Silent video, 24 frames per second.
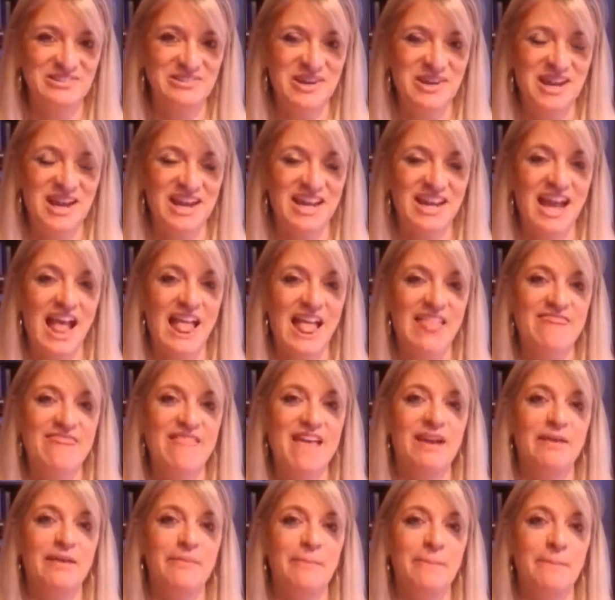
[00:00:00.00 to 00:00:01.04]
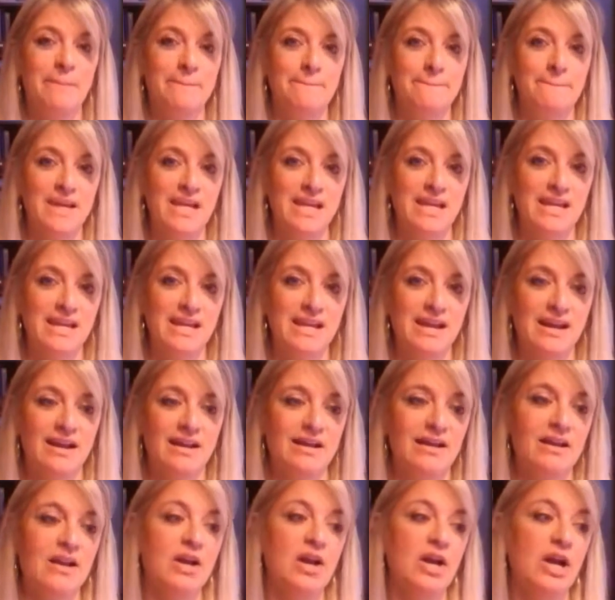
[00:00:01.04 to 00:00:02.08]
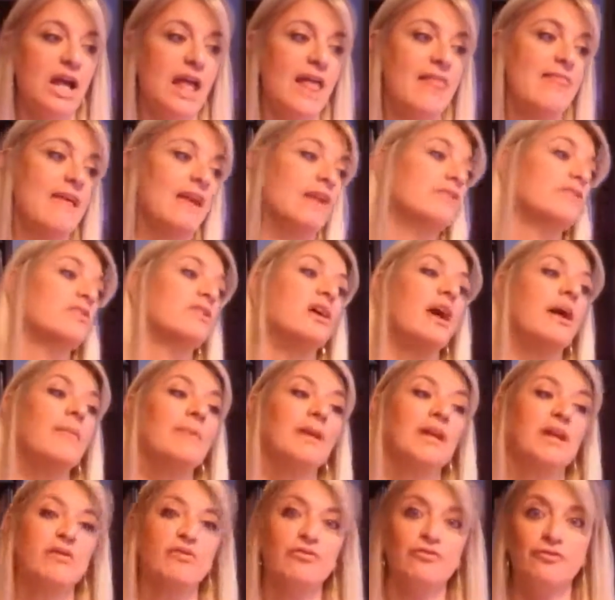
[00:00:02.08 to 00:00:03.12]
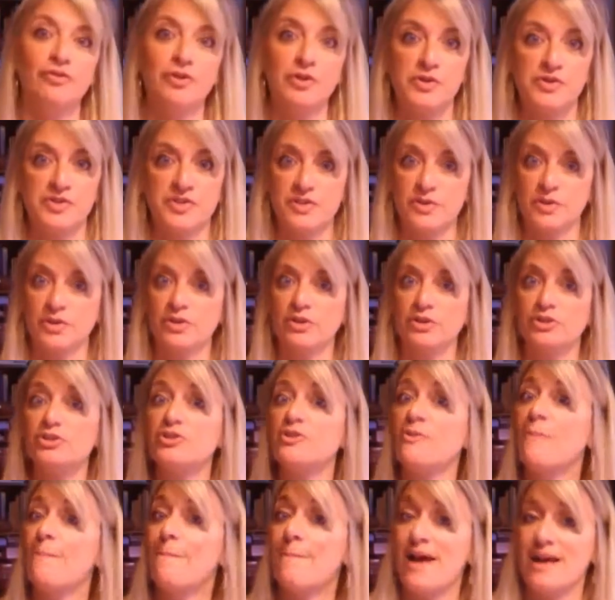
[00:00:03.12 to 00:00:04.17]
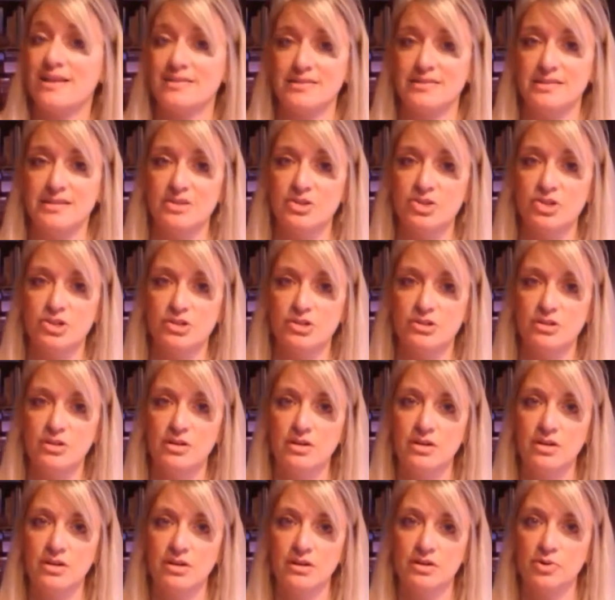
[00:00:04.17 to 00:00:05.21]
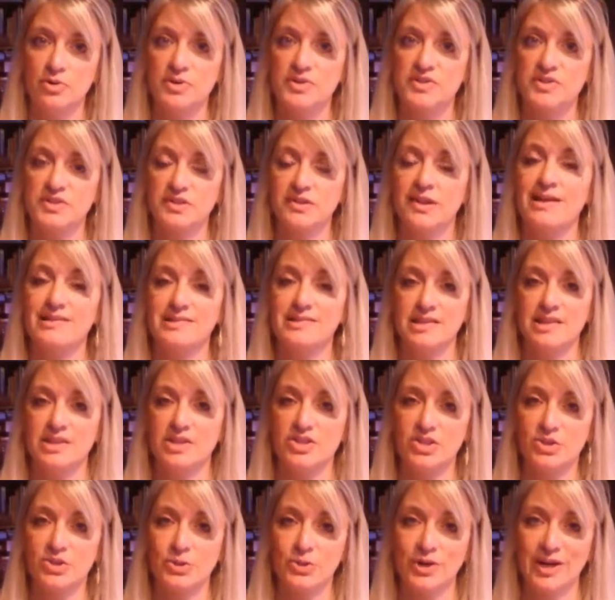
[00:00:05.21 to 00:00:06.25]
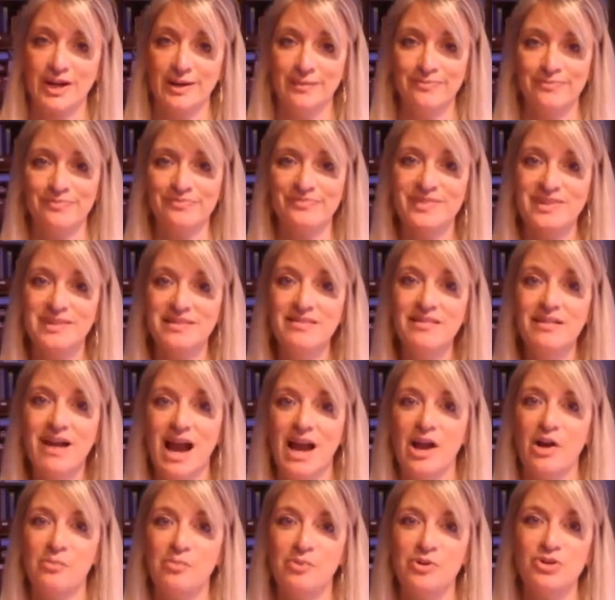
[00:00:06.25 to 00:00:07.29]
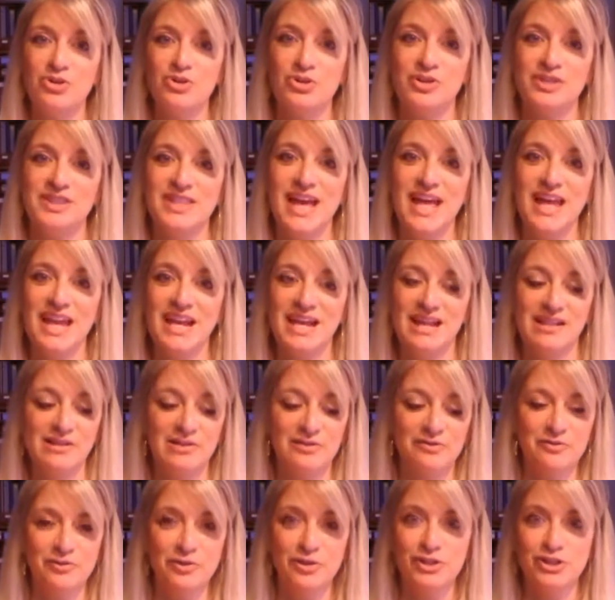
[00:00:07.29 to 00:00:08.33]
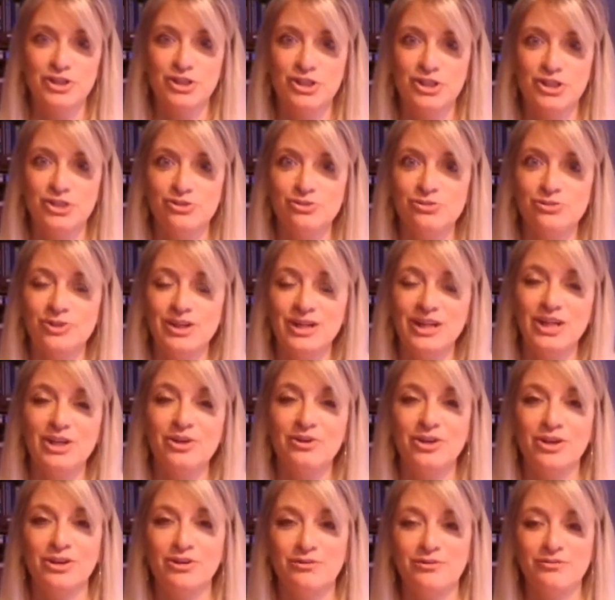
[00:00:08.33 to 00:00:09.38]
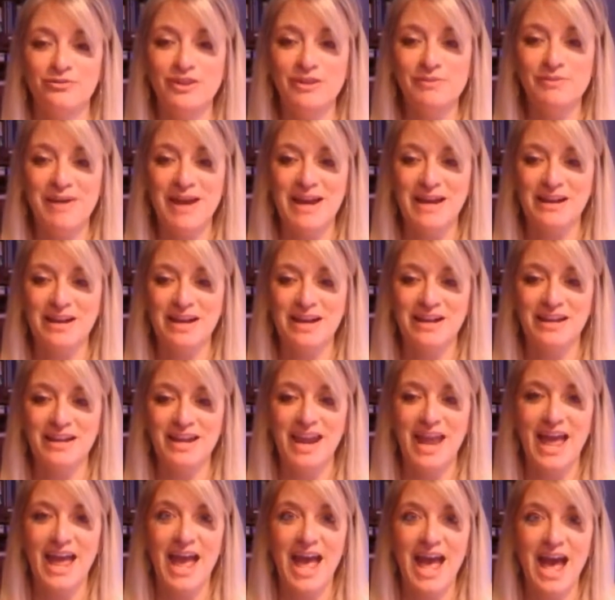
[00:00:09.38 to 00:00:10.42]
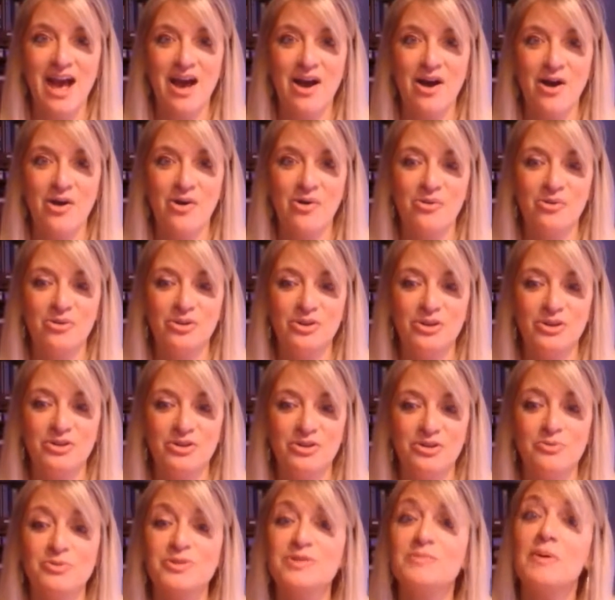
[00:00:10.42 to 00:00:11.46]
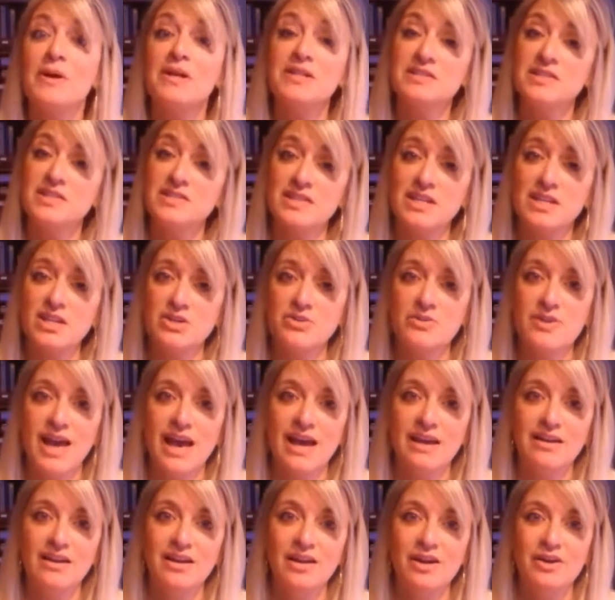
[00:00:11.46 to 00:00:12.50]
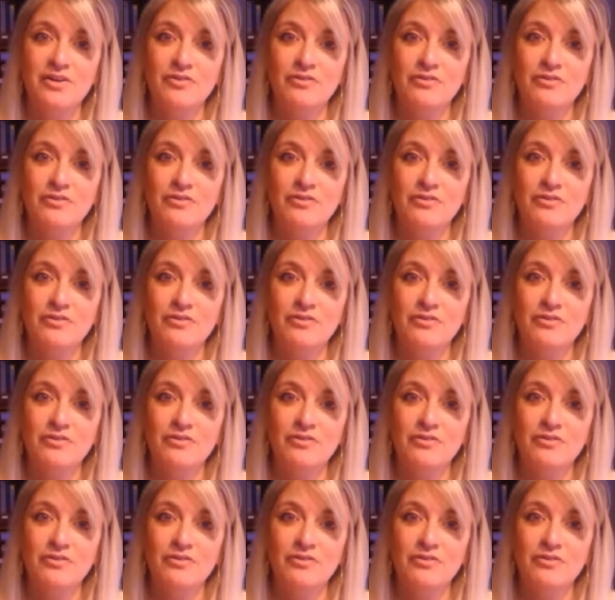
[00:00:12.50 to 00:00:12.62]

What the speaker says: okay, and then media, and then coming full circle to message, crystallizing the story. I hope you enjoyed that, and I look forward to hearing your feedback on how the responses that you get